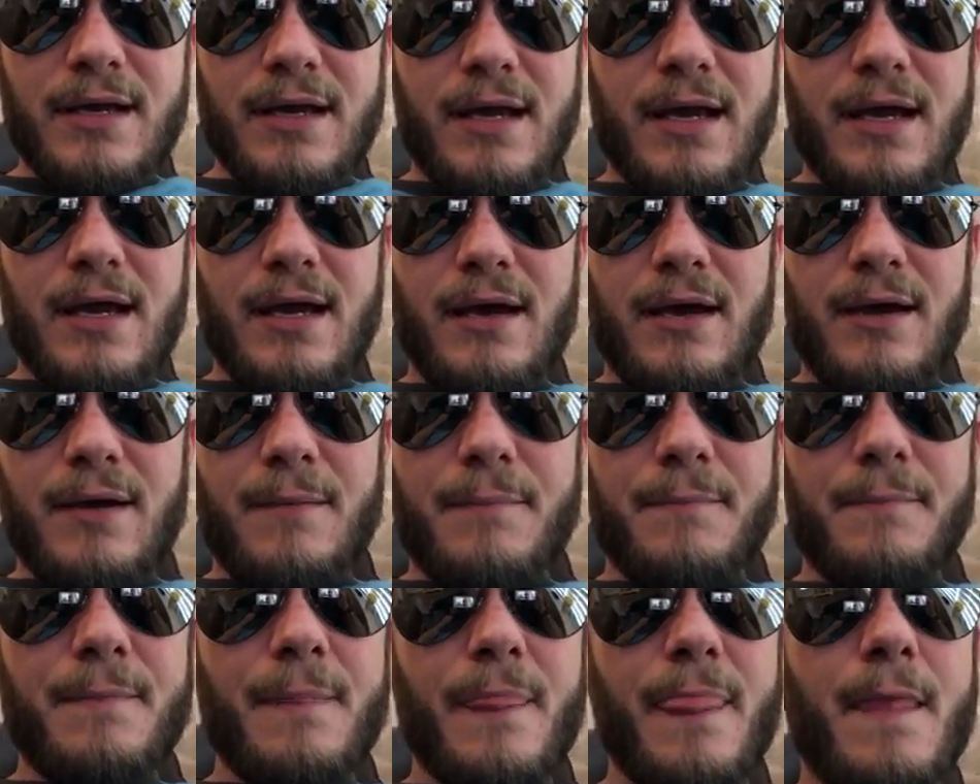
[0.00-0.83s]

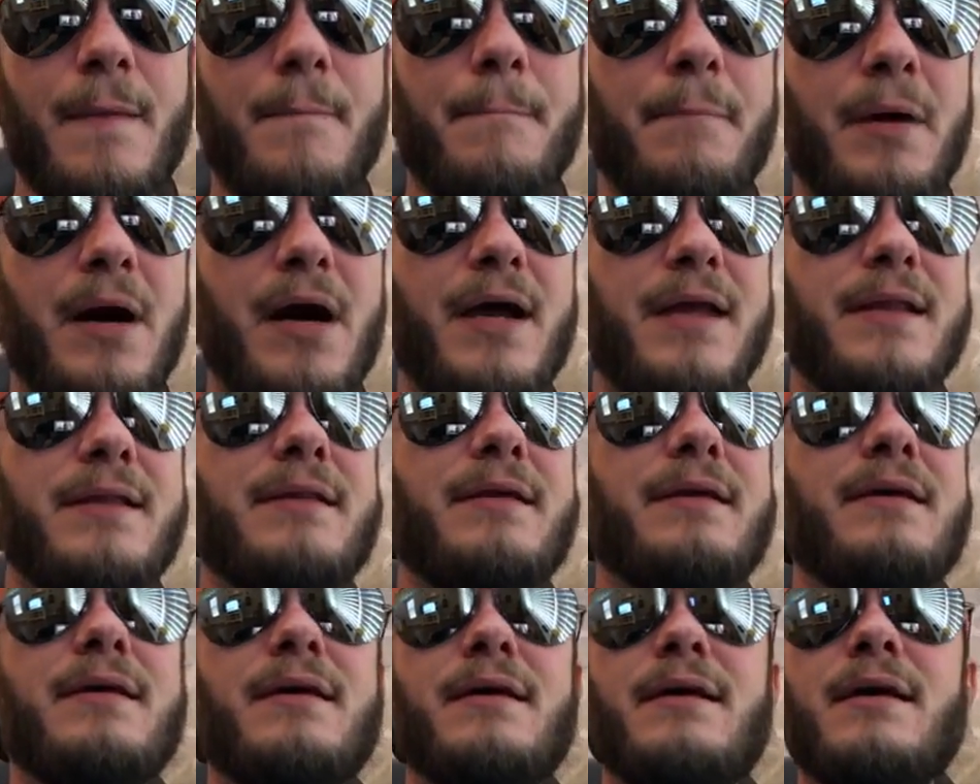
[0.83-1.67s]

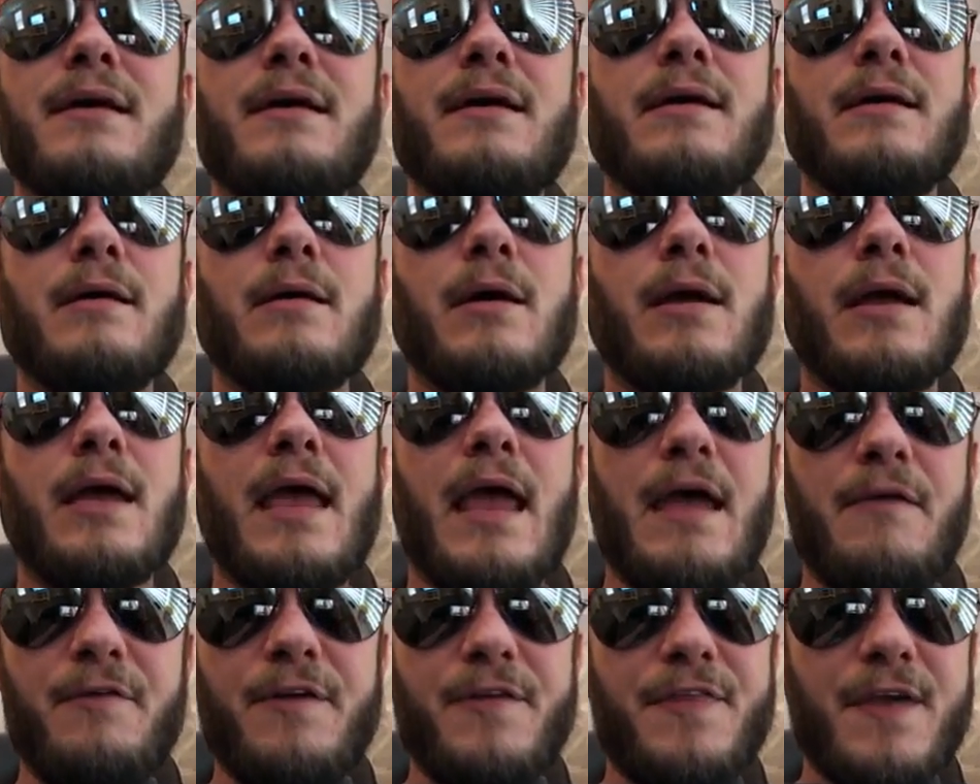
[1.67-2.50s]
But
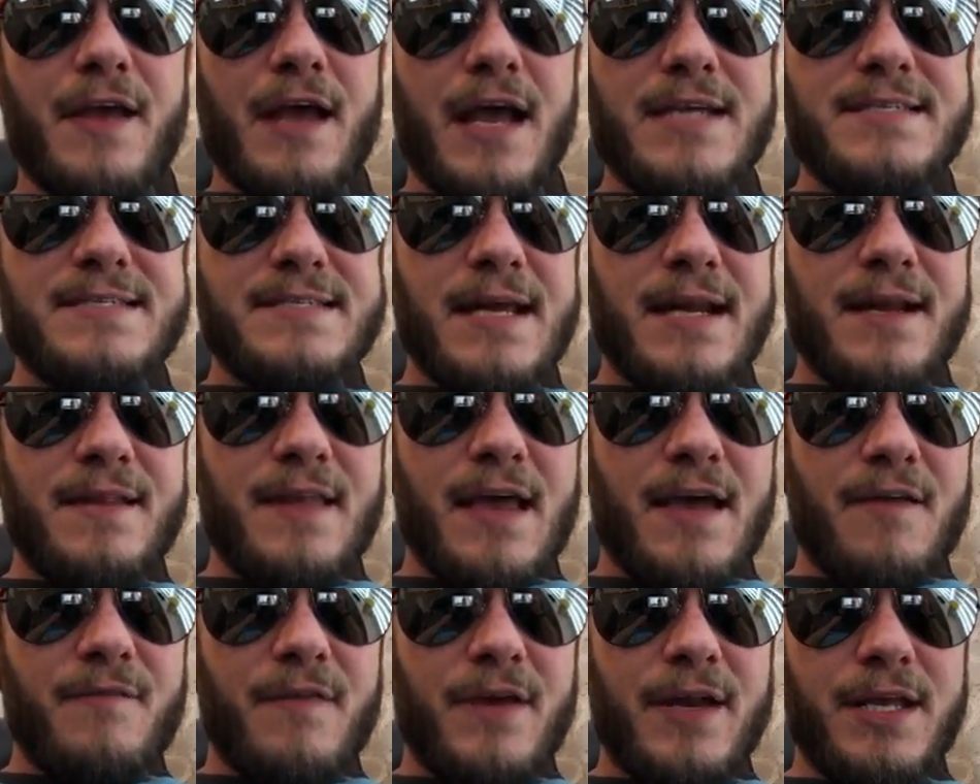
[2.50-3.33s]
everything I said in
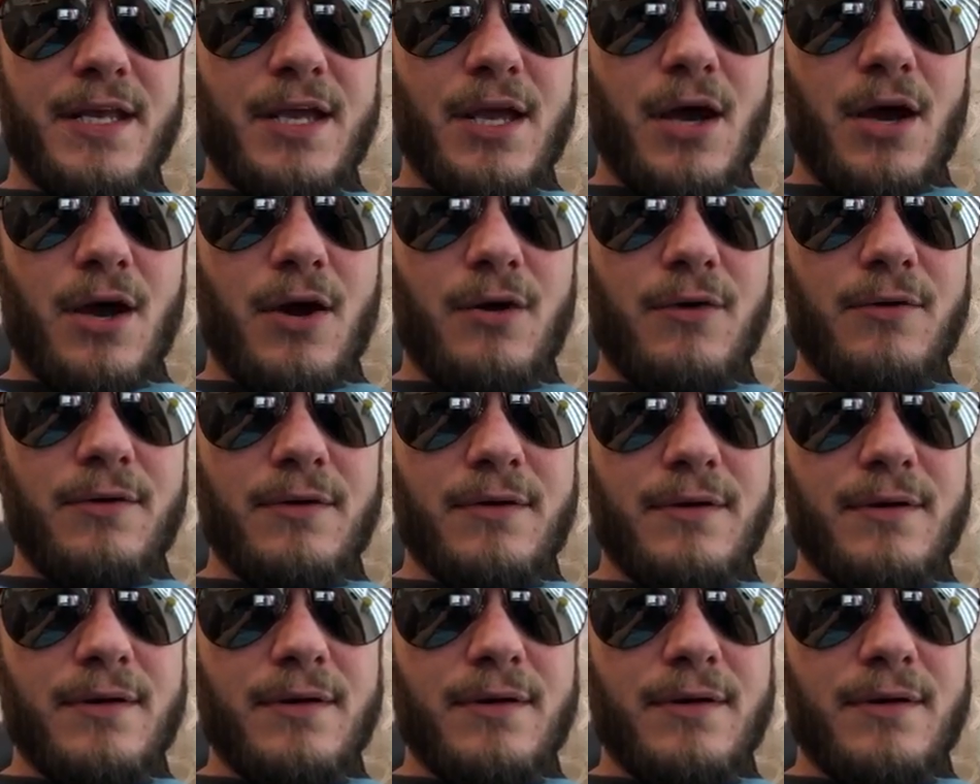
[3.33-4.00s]
that video